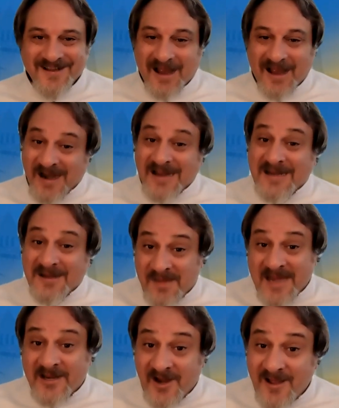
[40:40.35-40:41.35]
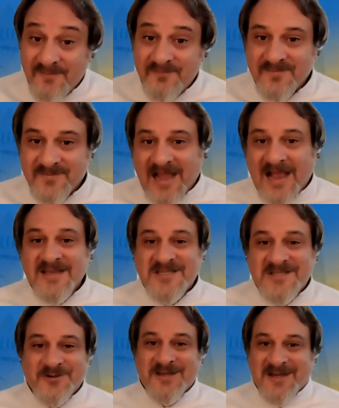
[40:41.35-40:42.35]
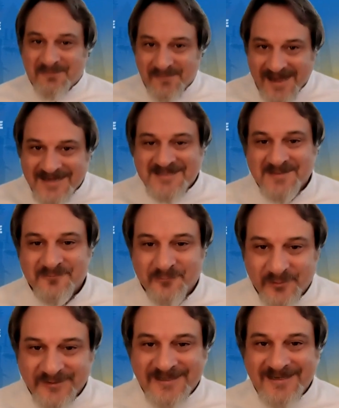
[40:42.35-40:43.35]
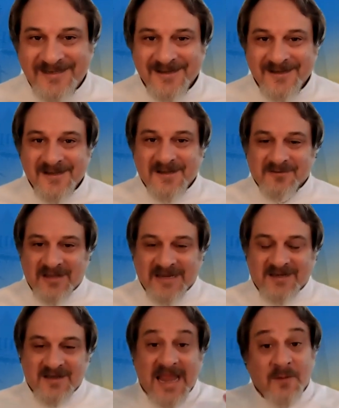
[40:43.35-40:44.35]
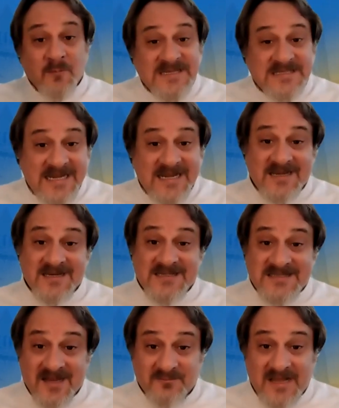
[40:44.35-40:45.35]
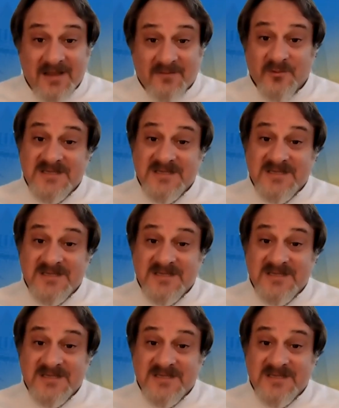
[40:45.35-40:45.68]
I mean, I could make it up. I certainly could make some really, like, and we did at some level.